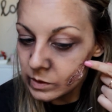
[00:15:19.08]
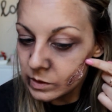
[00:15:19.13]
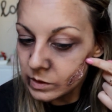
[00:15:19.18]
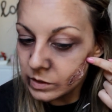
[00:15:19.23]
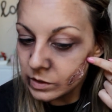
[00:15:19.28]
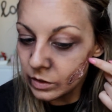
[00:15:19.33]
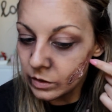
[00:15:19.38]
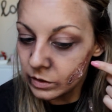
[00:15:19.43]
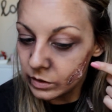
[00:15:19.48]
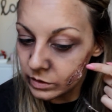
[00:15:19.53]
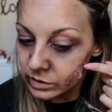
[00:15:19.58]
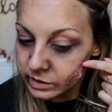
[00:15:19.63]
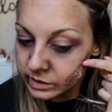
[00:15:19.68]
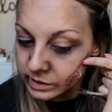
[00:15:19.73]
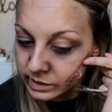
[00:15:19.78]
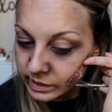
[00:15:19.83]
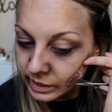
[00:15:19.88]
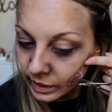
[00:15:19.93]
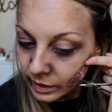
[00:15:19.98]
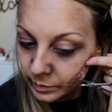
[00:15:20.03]
So there's
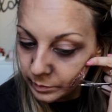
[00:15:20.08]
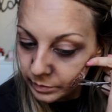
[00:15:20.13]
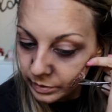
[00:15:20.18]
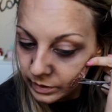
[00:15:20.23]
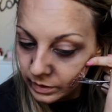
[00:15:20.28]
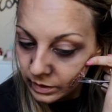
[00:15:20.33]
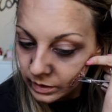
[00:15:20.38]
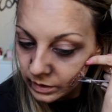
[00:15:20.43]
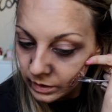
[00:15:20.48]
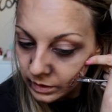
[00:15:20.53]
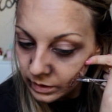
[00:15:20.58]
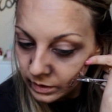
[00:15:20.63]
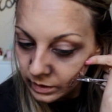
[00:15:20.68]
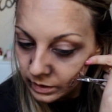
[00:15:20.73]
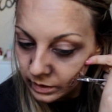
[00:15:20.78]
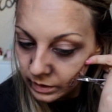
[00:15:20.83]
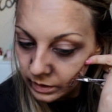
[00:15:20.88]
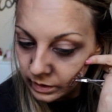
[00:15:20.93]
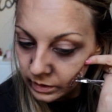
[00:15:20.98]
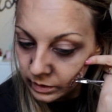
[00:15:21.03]
depth
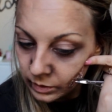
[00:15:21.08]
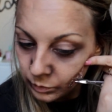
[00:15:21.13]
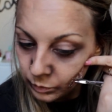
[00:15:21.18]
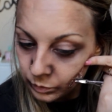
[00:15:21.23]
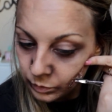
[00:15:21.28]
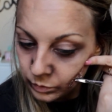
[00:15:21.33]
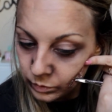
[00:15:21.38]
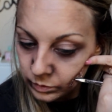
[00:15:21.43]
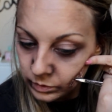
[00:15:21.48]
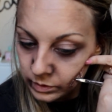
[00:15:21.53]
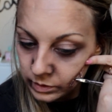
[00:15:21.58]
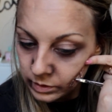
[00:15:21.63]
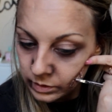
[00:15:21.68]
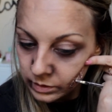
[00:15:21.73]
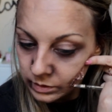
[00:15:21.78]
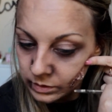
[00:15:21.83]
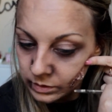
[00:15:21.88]
in the wound.